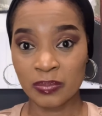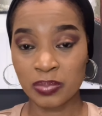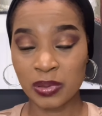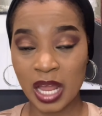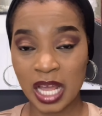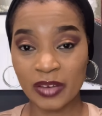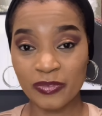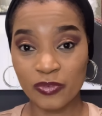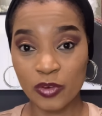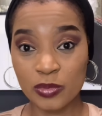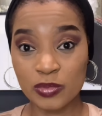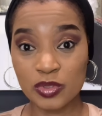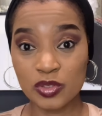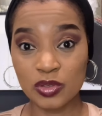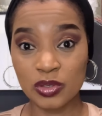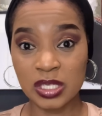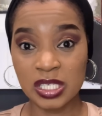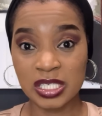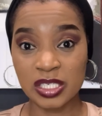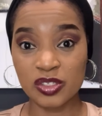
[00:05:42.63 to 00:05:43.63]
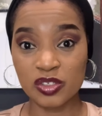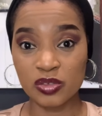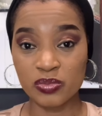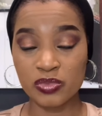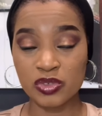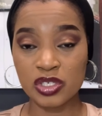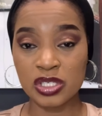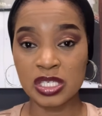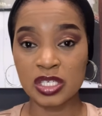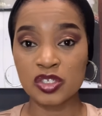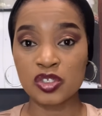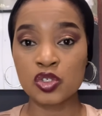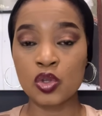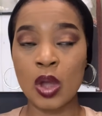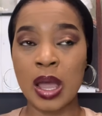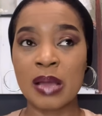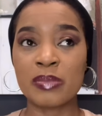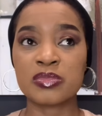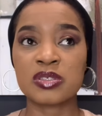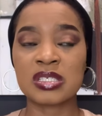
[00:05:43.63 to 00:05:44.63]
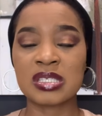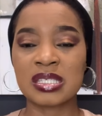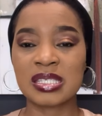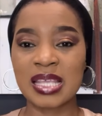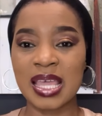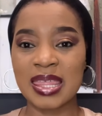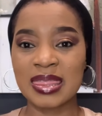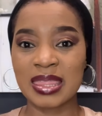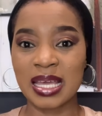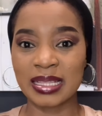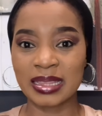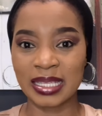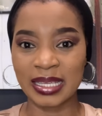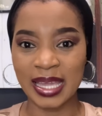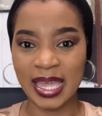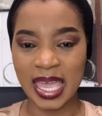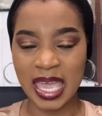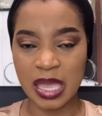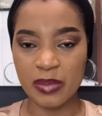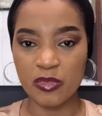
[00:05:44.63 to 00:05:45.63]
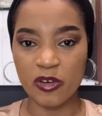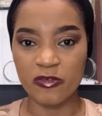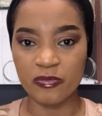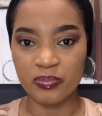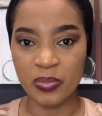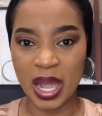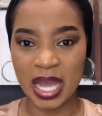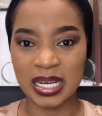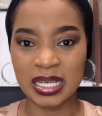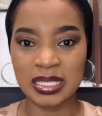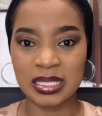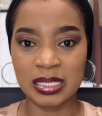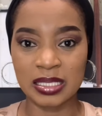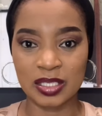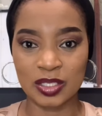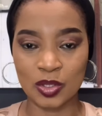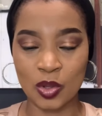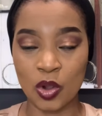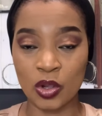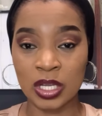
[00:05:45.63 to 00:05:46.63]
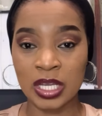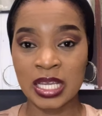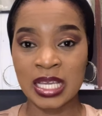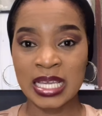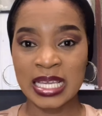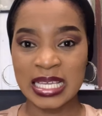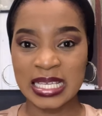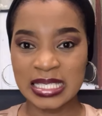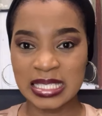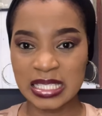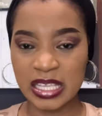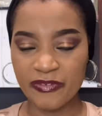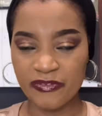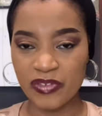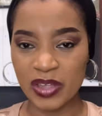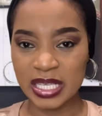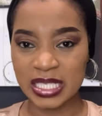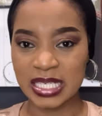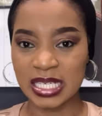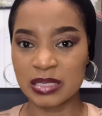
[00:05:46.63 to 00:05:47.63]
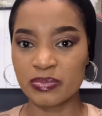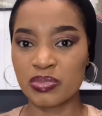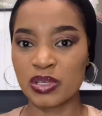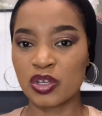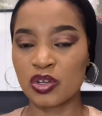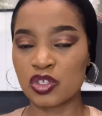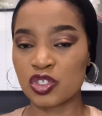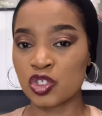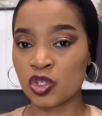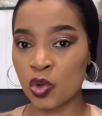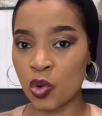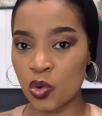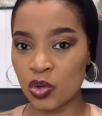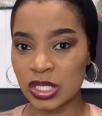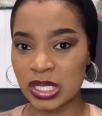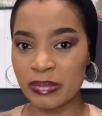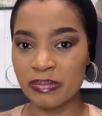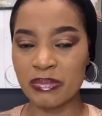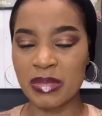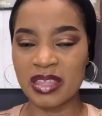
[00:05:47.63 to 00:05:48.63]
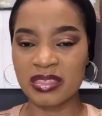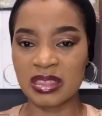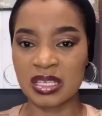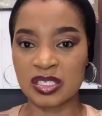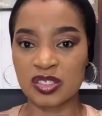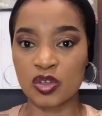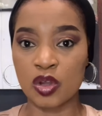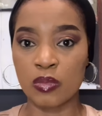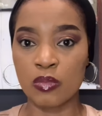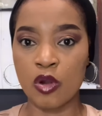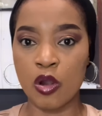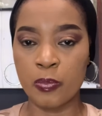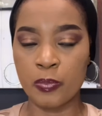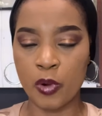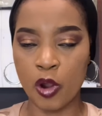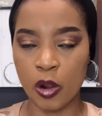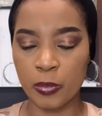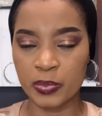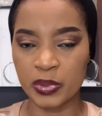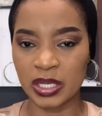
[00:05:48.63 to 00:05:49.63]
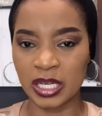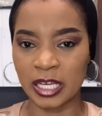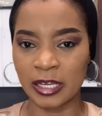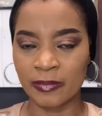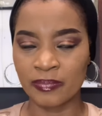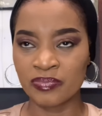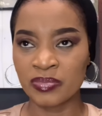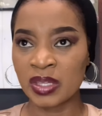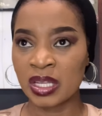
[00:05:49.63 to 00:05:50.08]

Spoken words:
platforms to listen to music. So I'm just saying that the aim of banning the song is defeated because you only made the song more popular.